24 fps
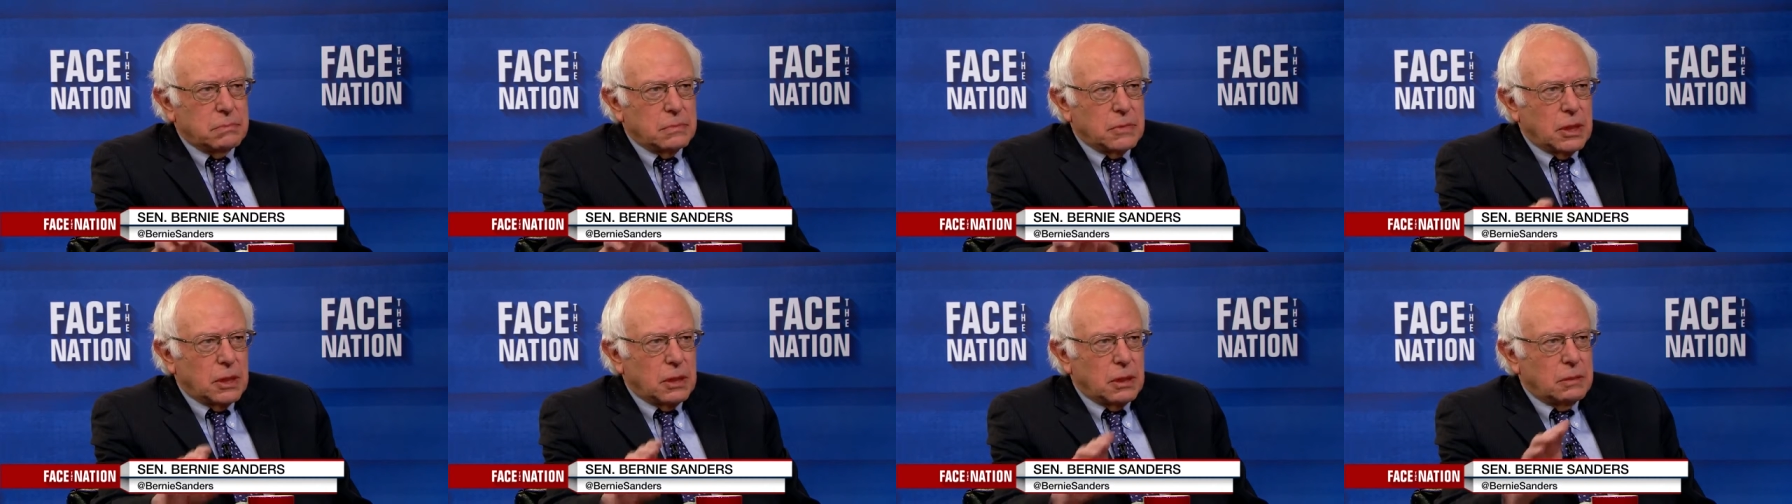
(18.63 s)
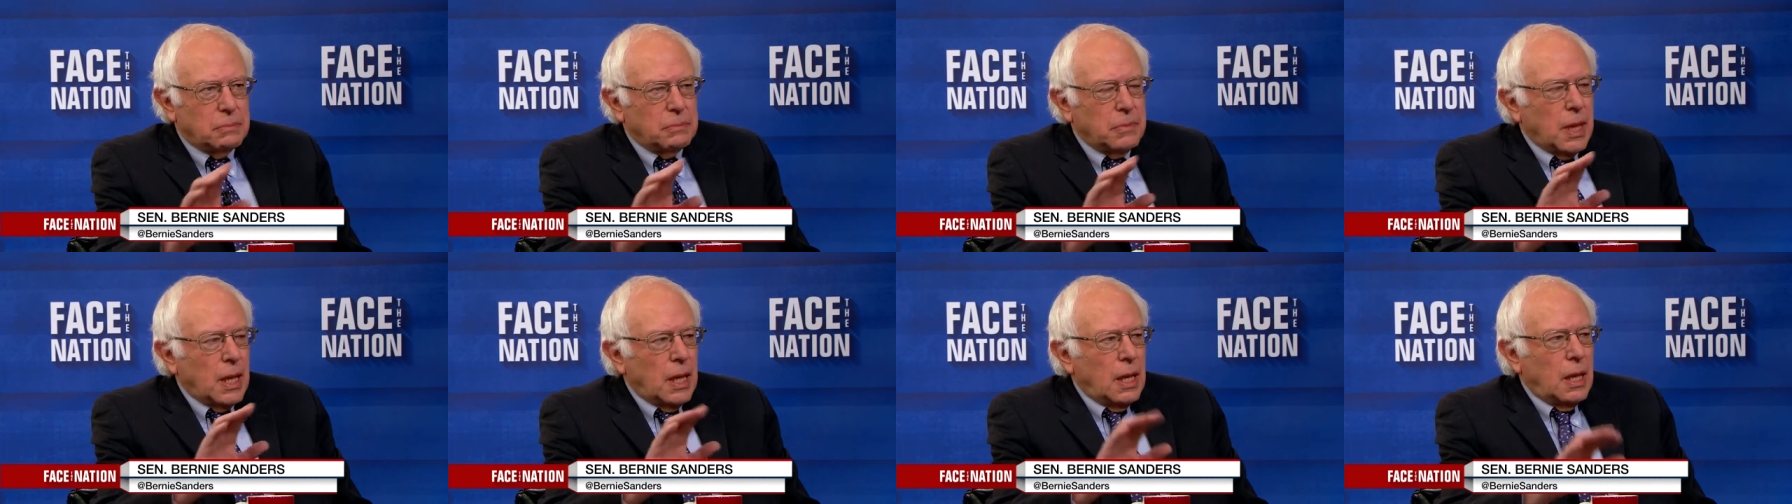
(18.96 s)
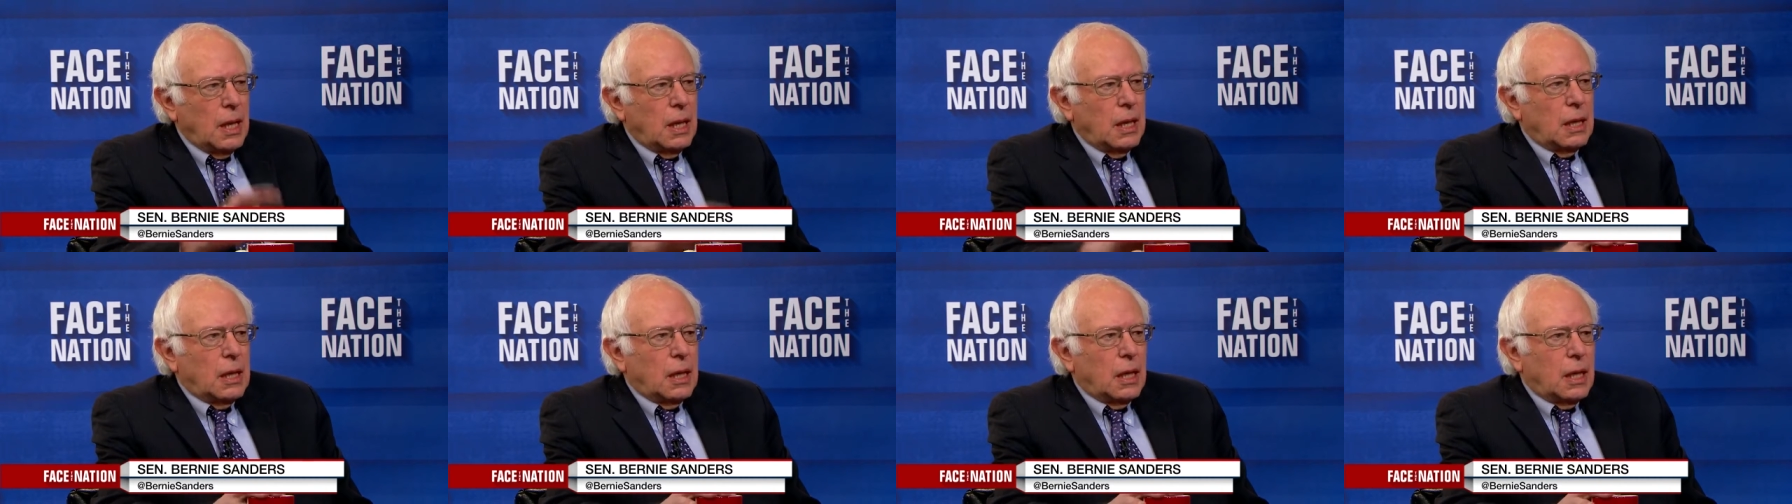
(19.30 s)
You know,
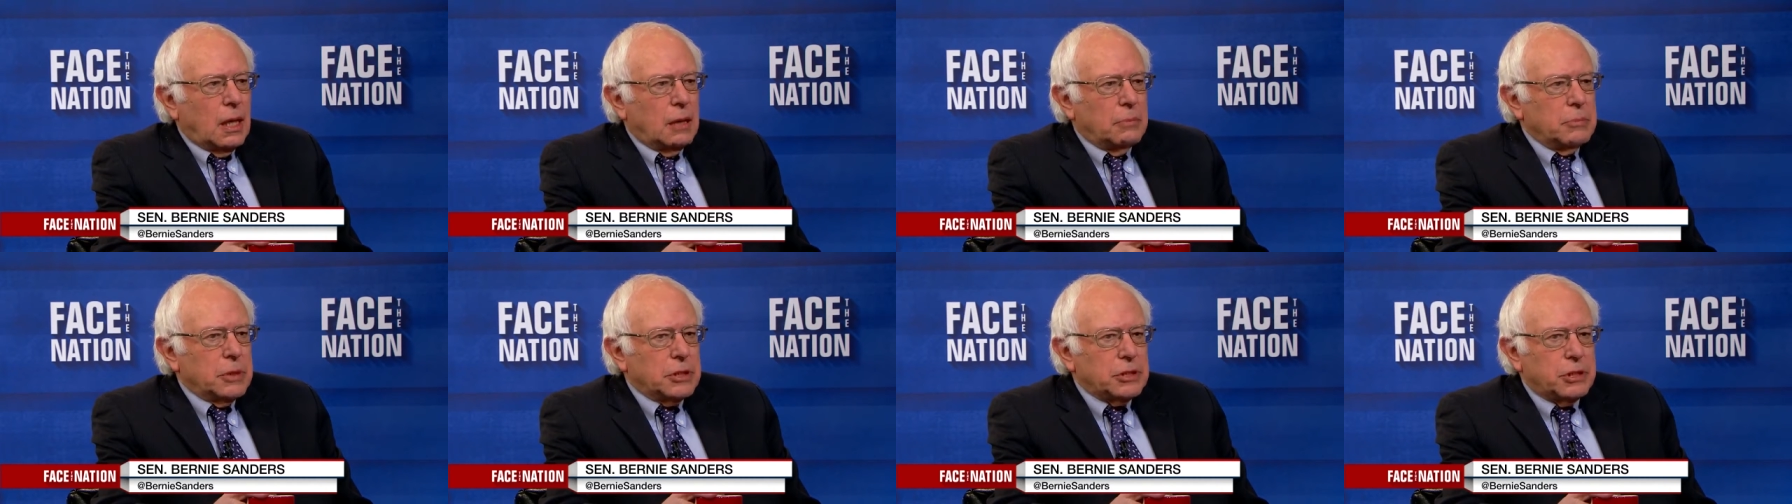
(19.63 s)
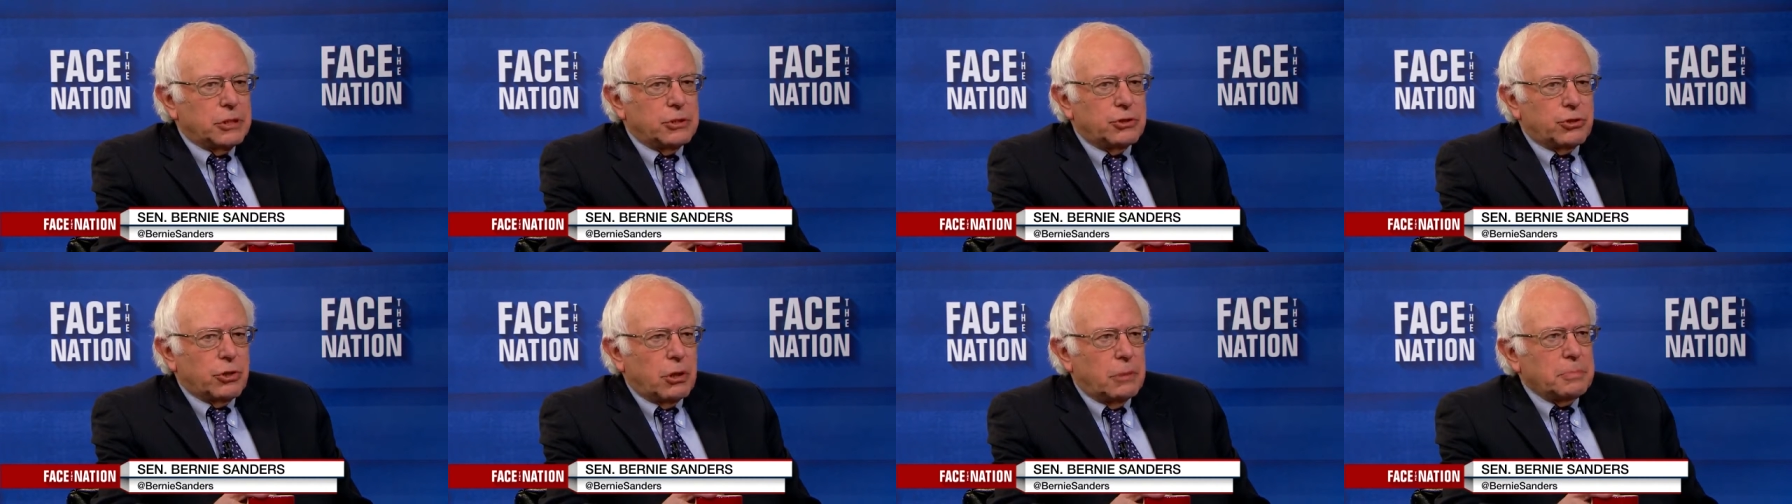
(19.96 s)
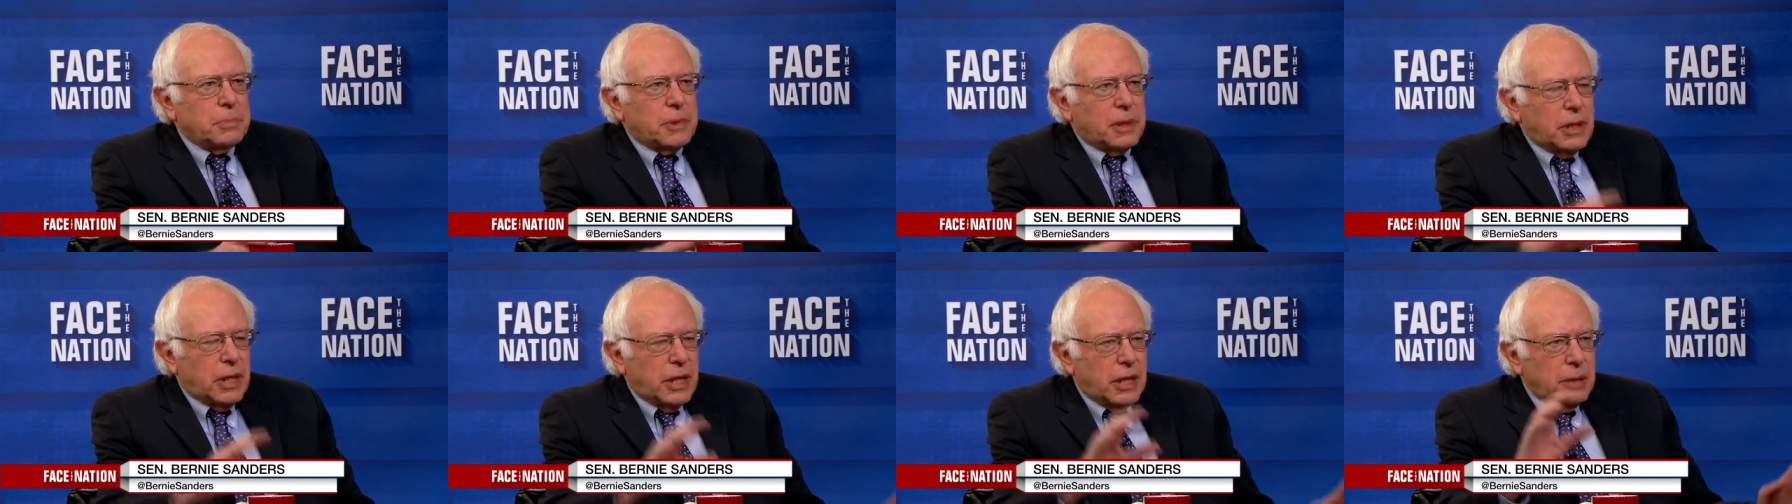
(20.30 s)
uh, Mr.
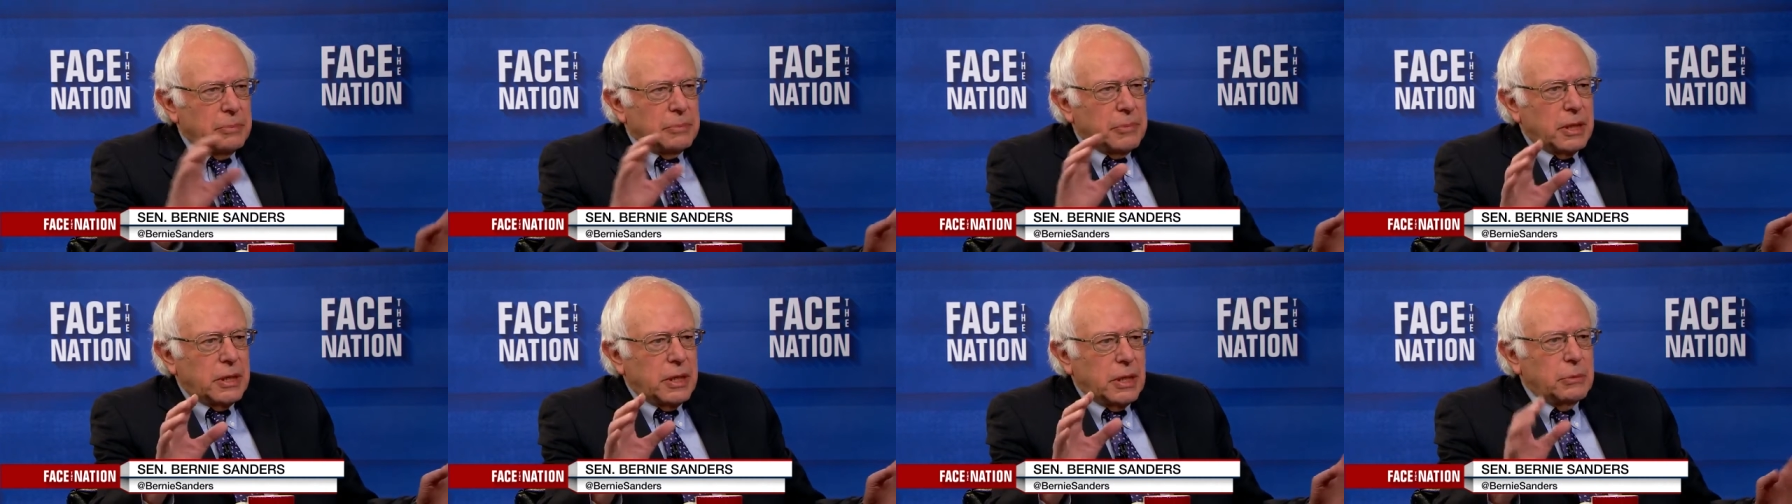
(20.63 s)
Trump claimed that